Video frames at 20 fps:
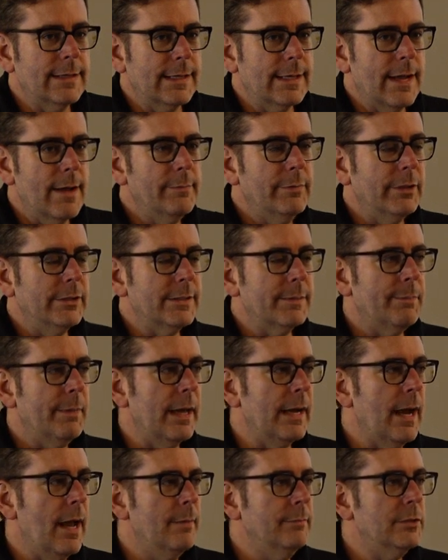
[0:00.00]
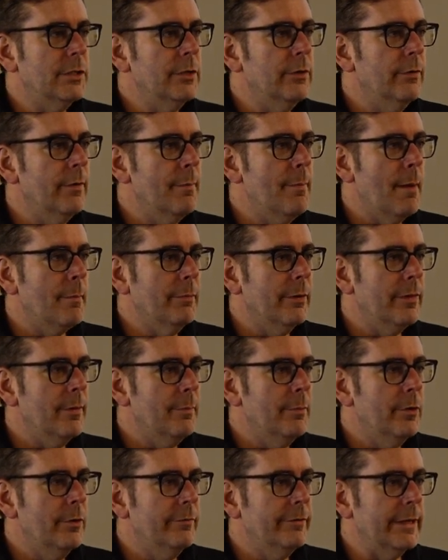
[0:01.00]
examples, but um, do you remember the
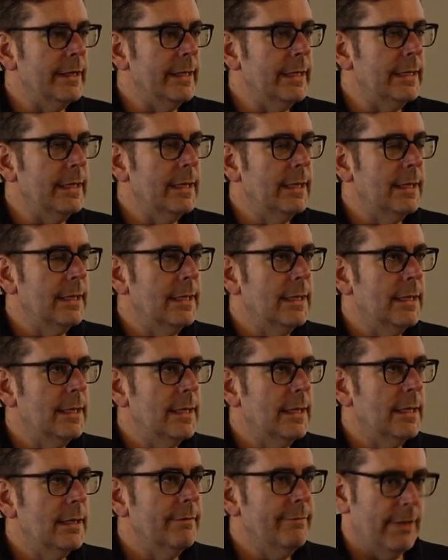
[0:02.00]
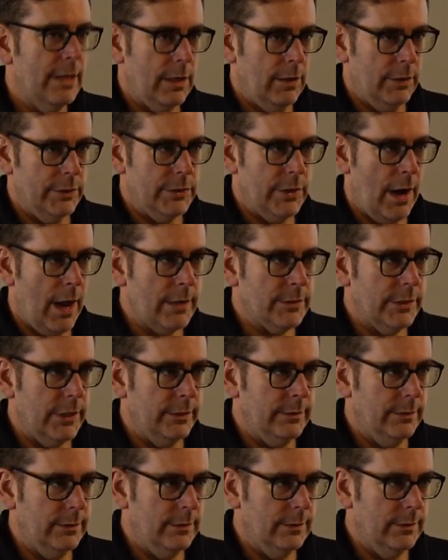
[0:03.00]
movie Fatal Attraction?